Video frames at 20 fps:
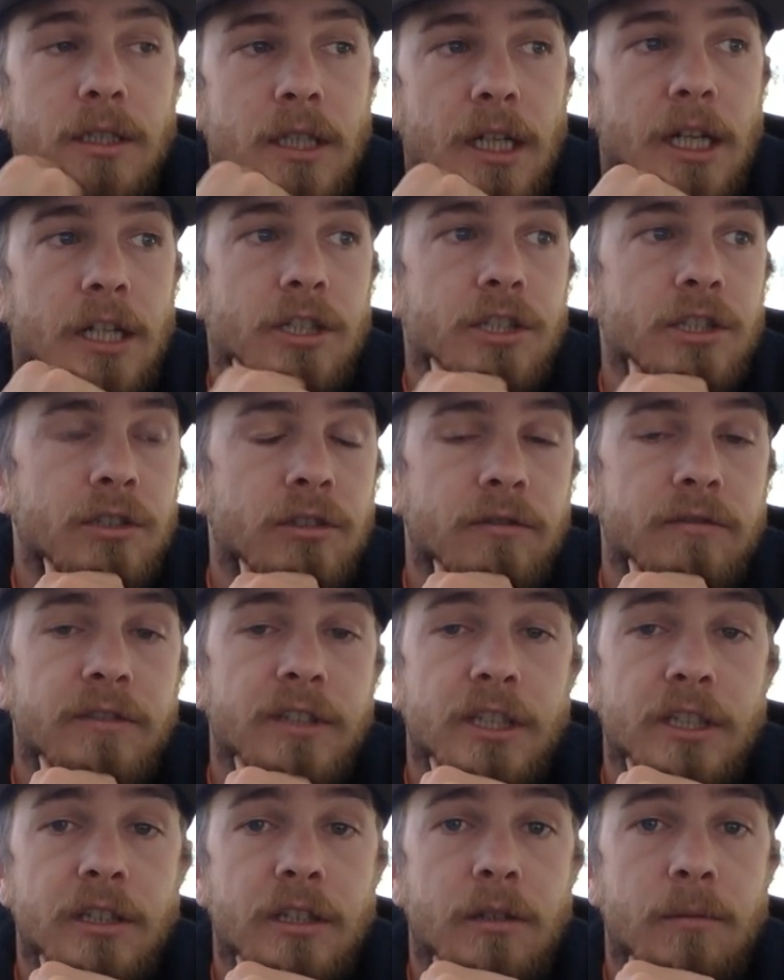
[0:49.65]
national
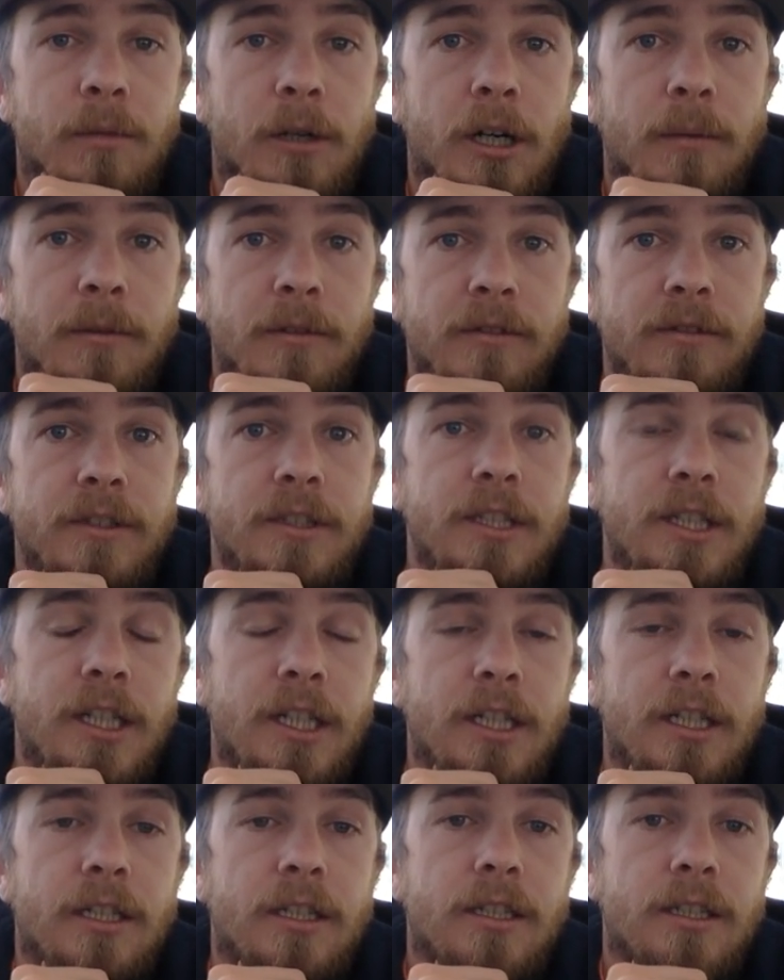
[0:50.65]
via the Department of
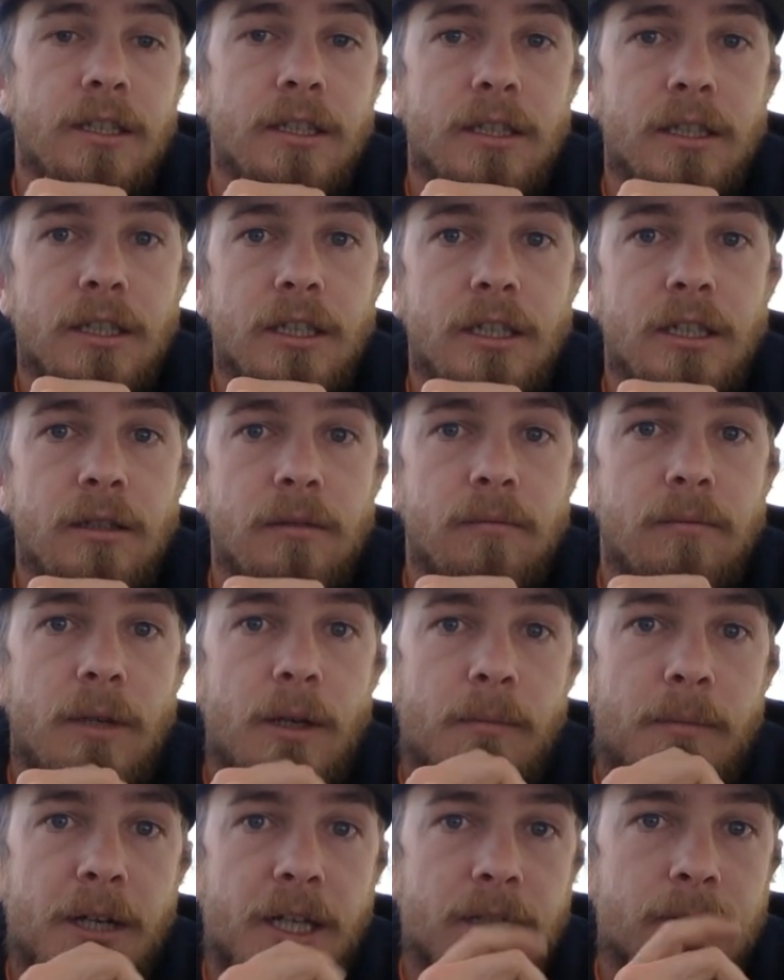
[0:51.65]
State.
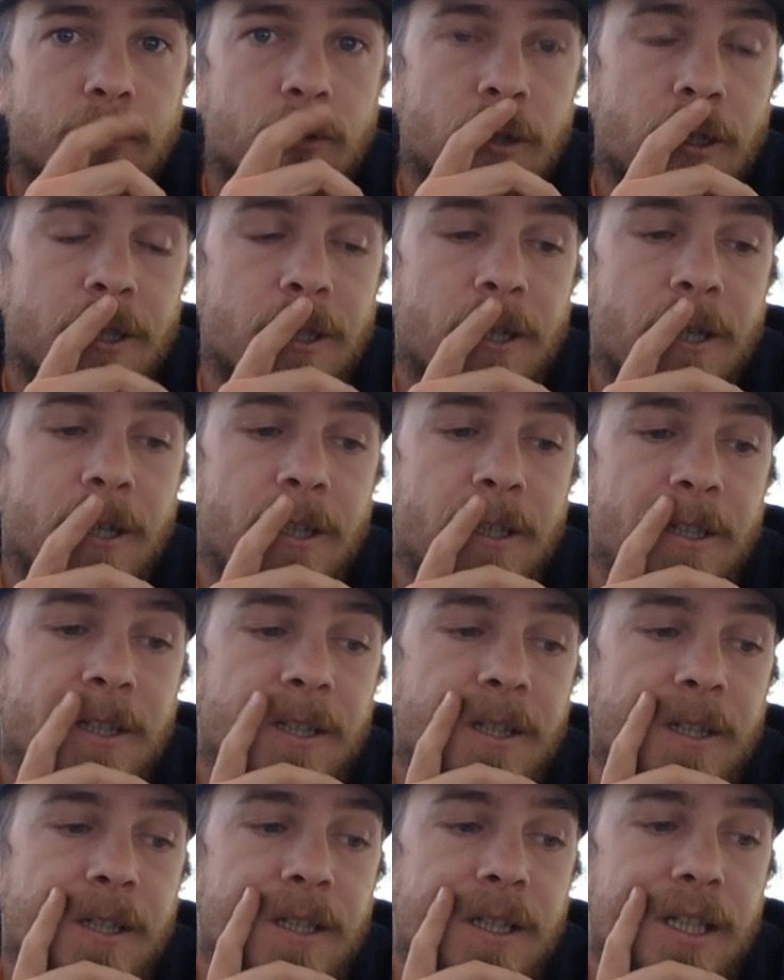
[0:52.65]
My passport card
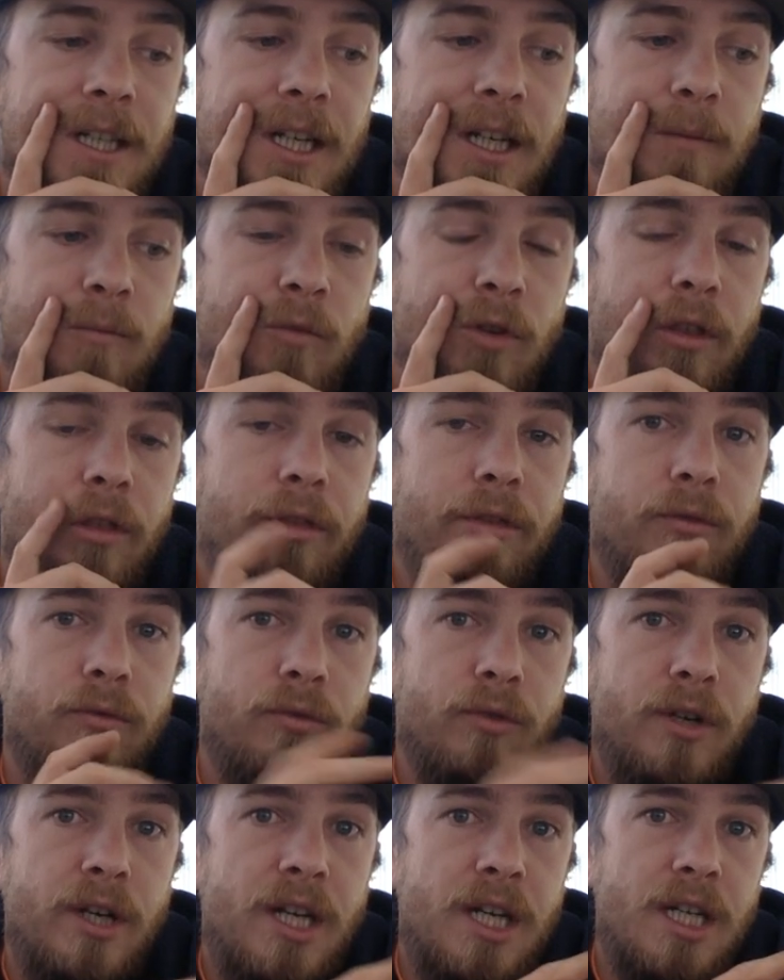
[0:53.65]
came with
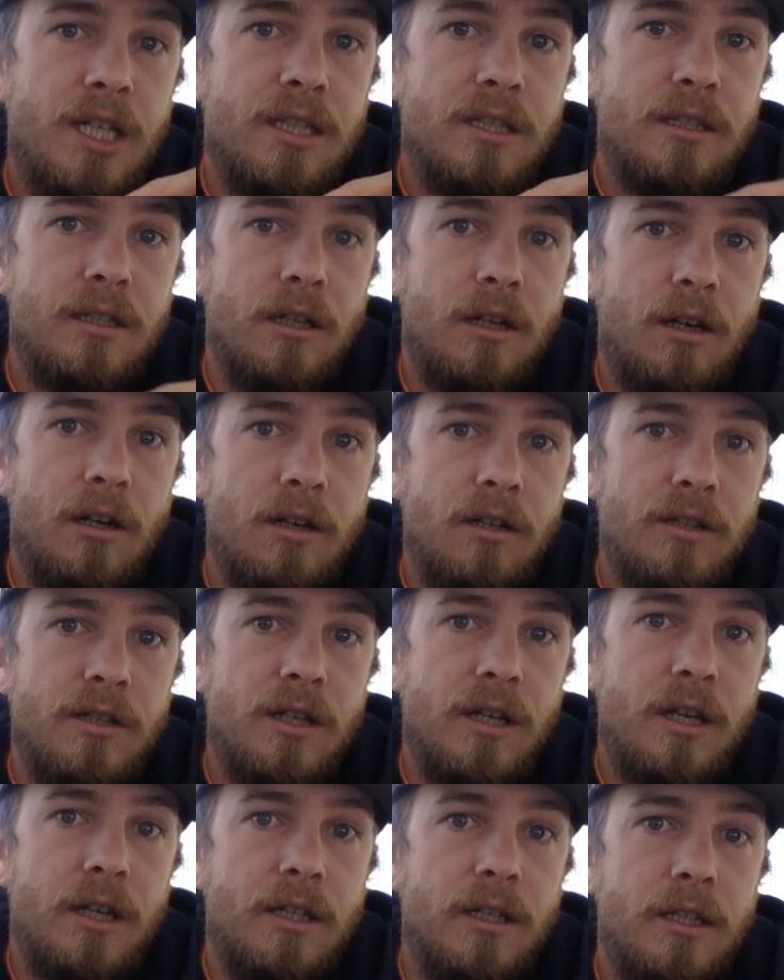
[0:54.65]
3 stars
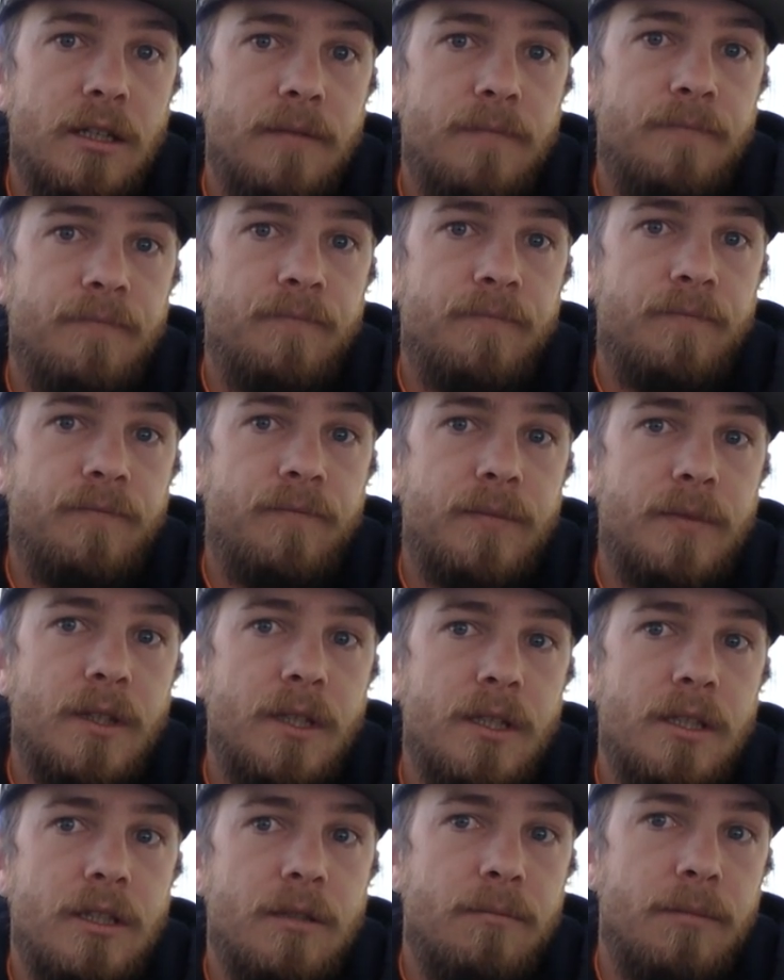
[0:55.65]
on it,
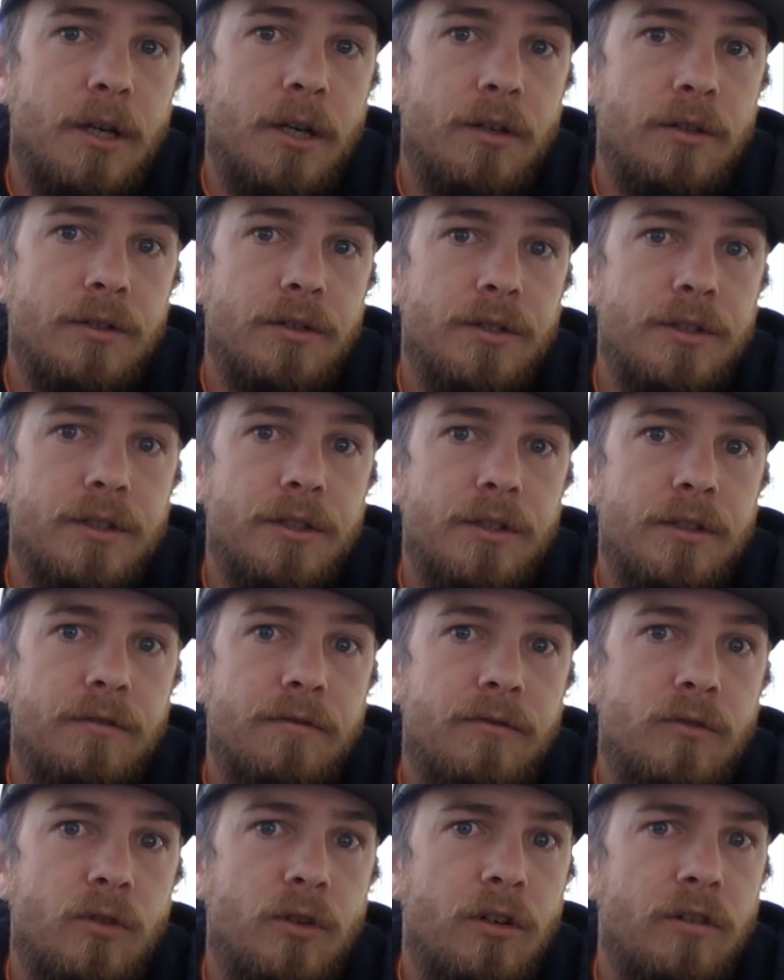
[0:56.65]
as opposed
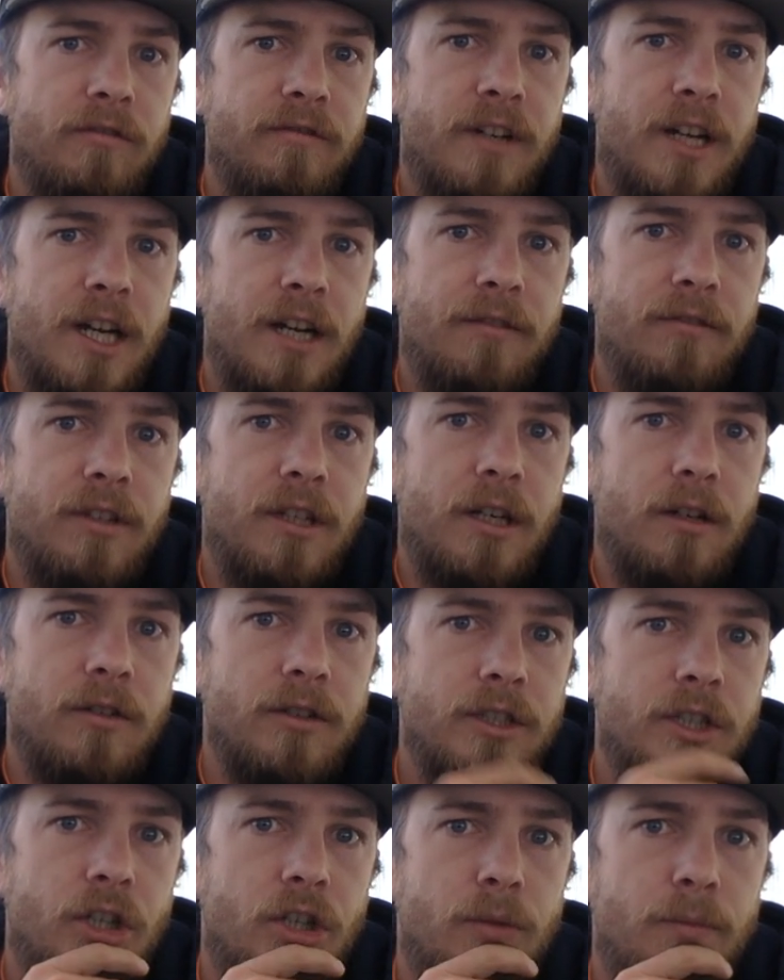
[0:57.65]
to 4 or 5 that I
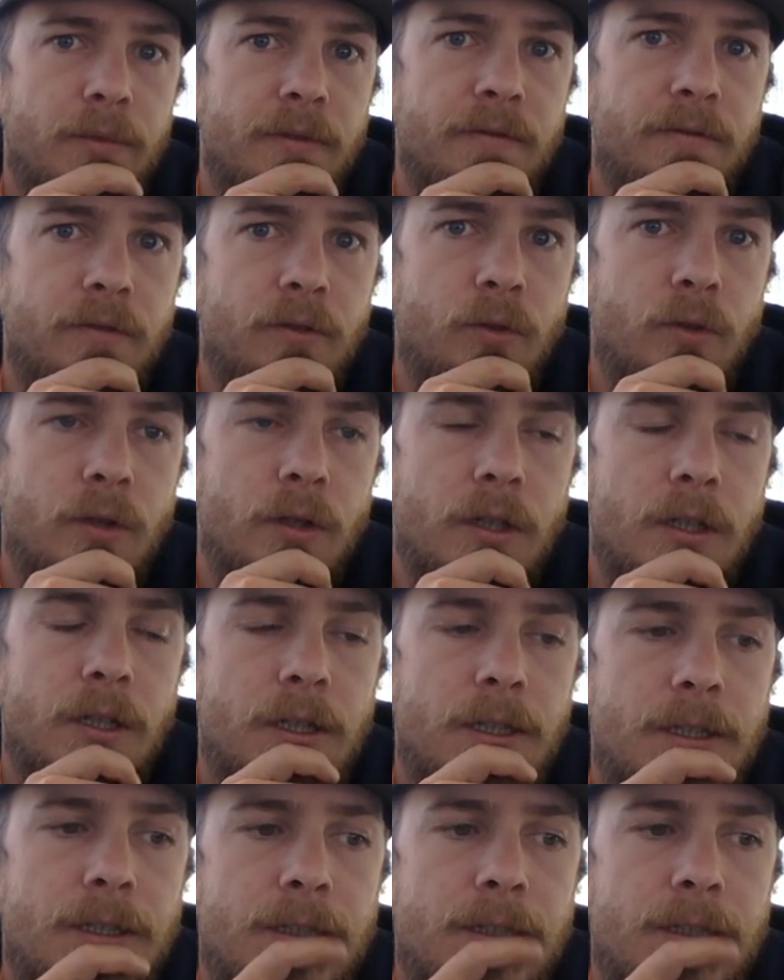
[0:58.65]
was hoping for.